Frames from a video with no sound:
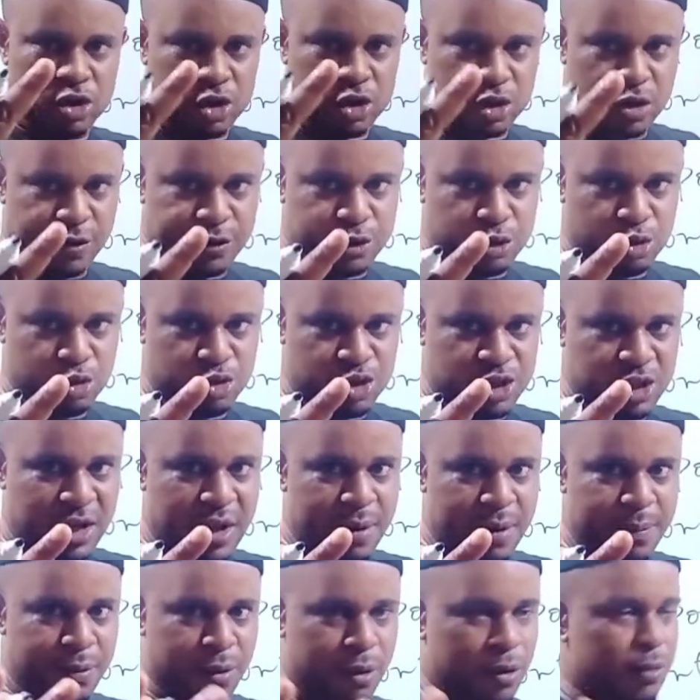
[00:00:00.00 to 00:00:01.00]
of two
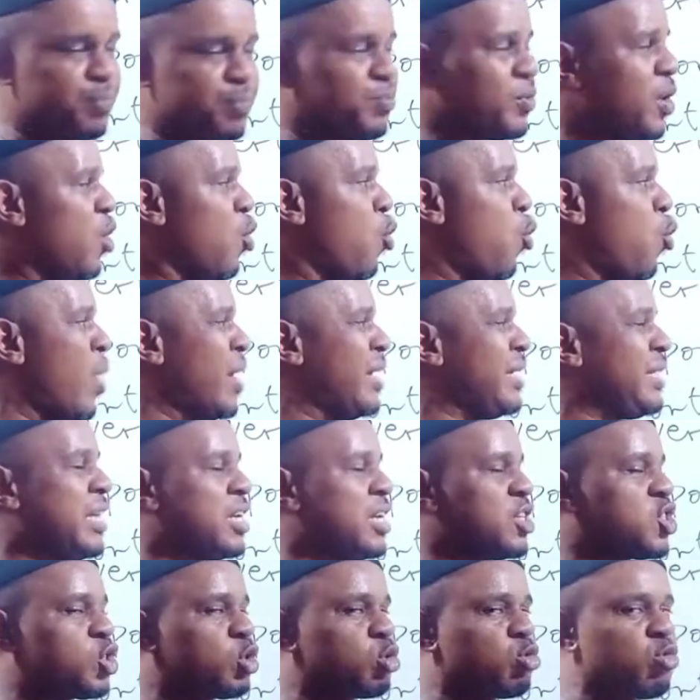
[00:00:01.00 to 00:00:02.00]
syllables, when
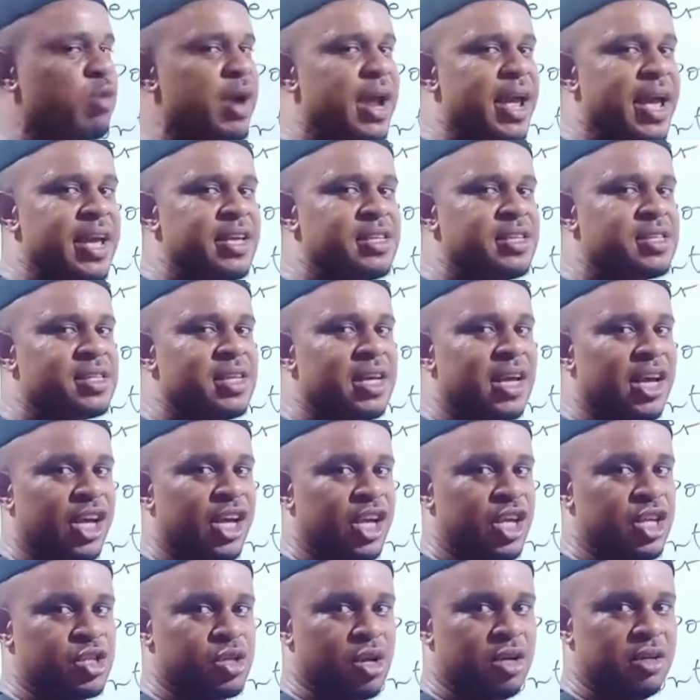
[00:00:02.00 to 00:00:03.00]
the stress
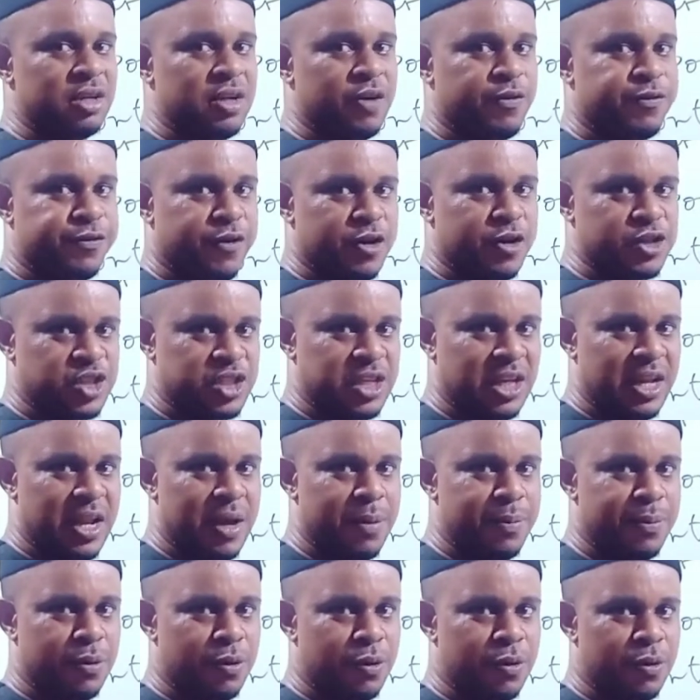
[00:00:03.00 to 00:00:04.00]
is on the first
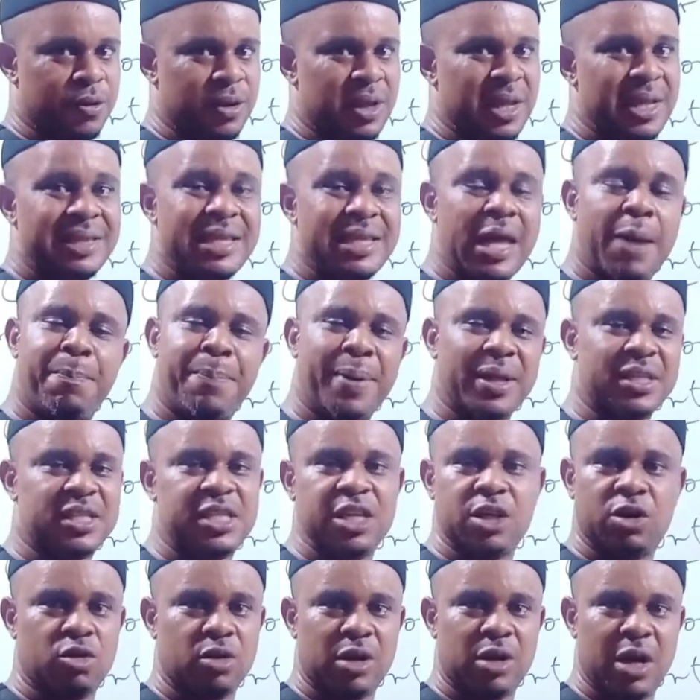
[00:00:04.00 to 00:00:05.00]
syllable, that
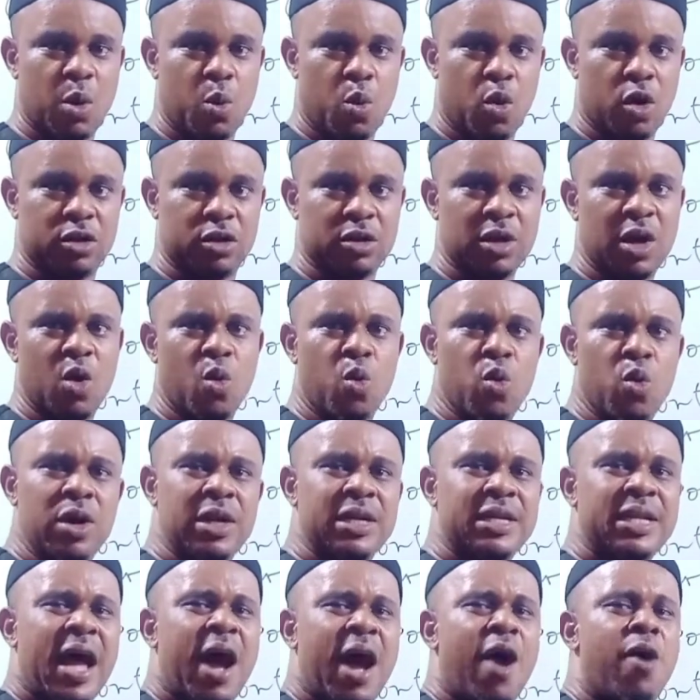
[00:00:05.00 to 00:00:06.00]
particular word will
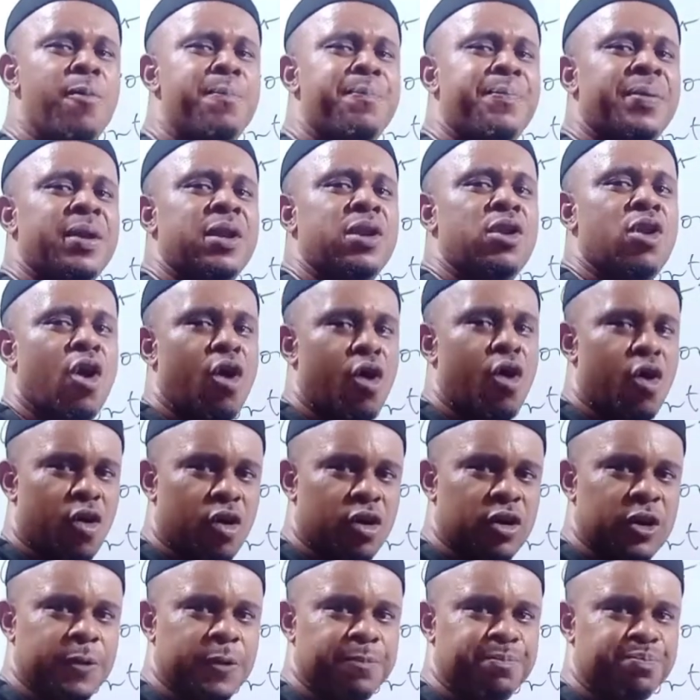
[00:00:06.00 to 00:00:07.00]
now
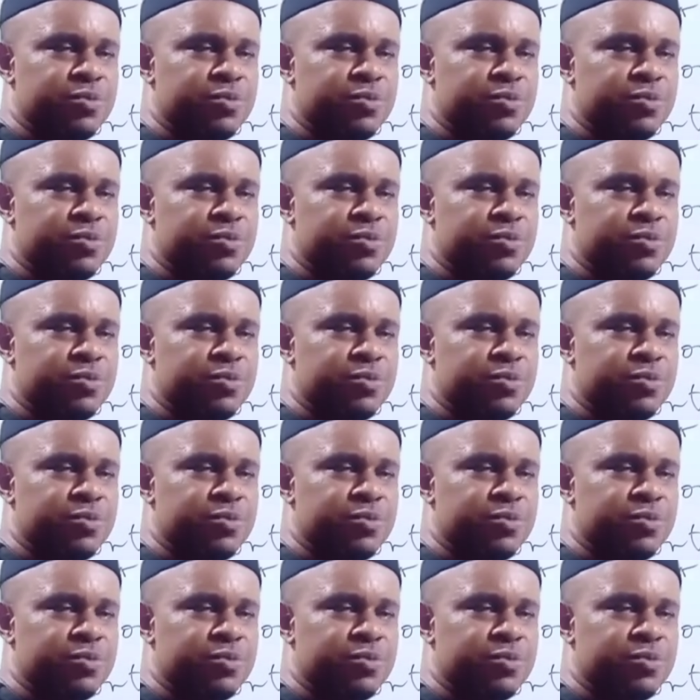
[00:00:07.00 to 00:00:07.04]
belong